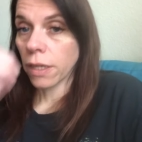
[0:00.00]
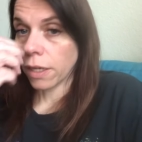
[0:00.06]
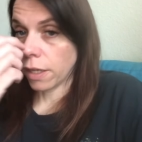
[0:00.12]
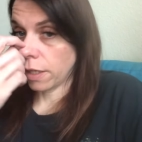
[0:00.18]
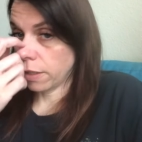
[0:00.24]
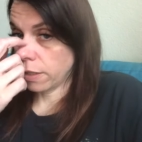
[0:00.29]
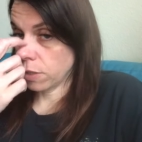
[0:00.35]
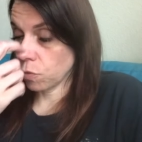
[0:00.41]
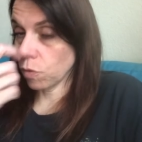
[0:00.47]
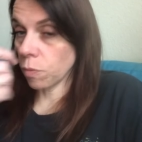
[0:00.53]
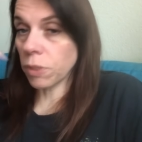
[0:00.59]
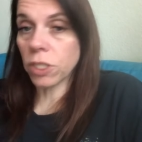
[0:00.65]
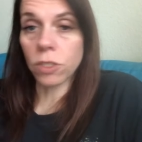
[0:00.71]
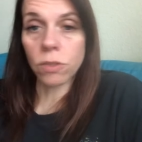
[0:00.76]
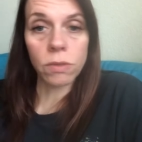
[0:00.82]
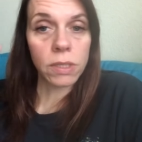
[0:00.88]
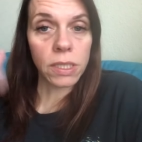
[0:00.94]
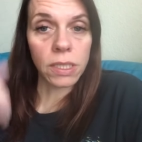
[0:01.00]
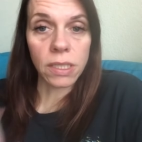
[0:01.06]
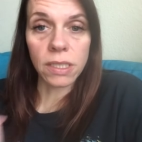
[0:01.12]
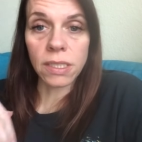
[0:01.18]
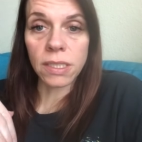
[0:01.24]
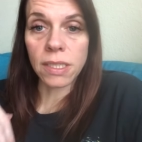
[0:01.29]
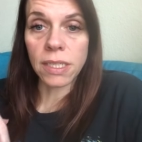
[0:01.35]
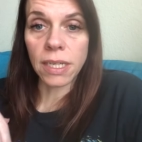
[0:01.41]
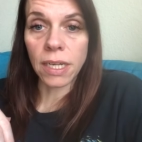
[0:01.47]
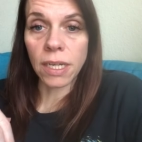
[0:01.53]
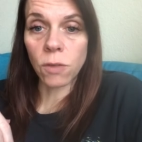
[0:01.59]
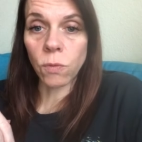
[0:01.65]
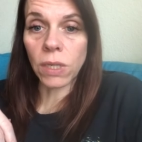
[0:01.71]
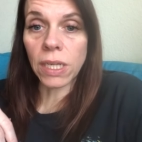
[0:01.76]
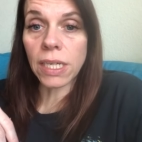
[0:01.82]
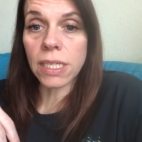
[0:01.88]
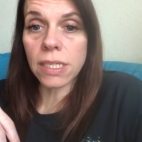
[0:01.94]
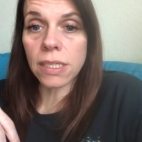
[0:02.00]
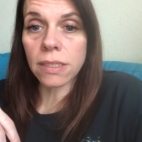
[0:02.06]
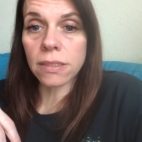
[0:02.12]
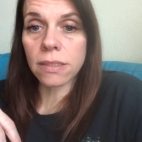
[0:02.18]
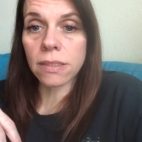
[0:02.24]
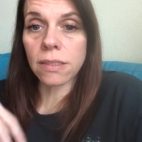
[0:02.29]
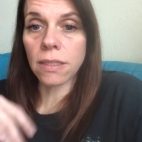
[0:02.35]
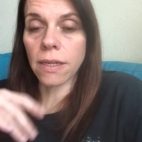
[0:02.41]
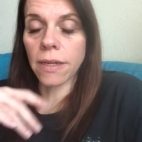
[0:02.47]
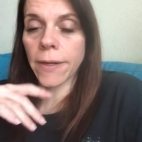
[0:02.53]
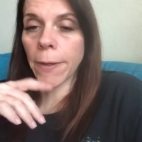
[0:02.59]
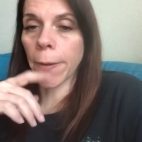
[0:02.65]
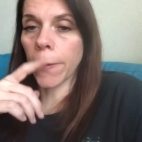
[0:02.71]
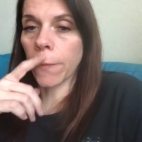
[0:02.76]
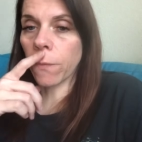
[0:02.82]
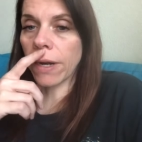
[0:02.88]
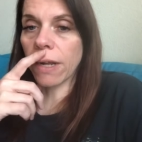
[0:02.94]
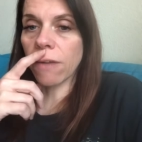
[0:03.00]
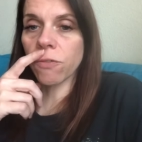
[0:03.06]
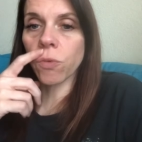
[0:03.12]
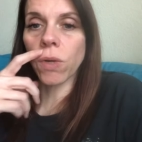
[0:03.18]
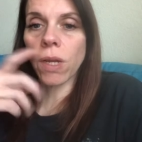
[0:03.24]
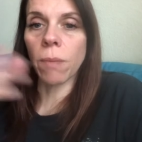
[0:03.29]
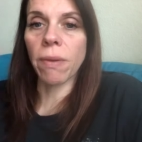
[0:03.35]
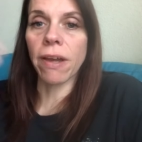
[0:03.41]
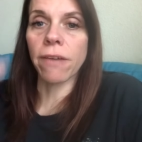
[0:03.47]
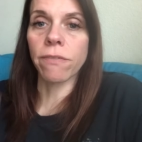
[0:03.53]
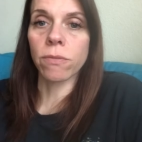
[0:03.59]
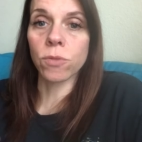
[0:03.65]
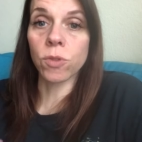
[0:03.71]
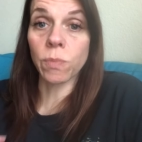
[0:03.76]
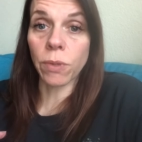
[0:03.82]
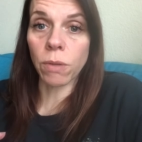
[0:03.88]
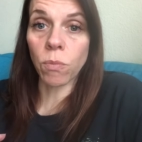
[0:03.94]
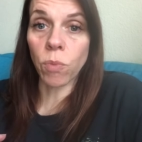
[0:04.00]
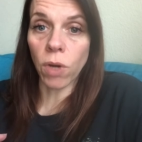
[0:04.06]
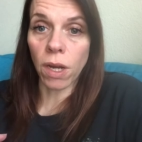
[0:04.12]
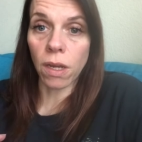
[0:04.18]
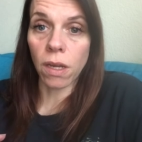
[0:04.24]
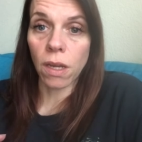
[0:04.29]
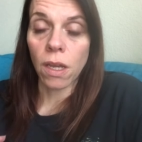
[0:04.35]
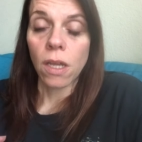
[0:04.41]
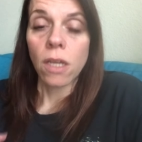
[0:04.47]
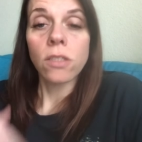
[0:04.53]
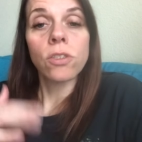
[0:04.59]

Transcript: Uh, this will be due at the end of the nine weeks, uh, right after we get back from spring break.